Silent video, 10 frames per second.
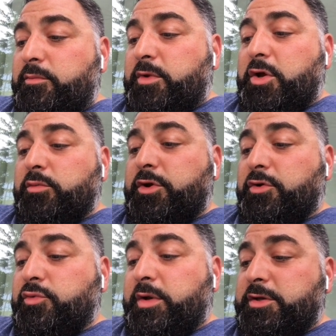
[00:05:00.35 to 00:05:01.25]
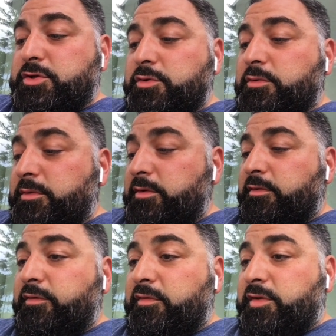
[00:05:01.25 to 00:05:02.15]
you're
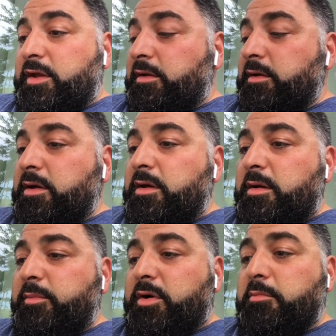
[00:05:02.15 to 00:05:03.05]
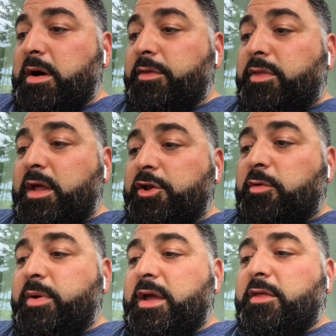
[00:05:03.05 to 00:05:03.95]
$22.50 per month, and
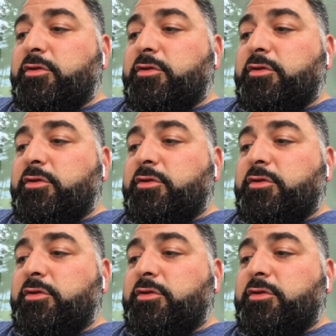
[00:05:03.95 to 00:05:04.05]
you're paying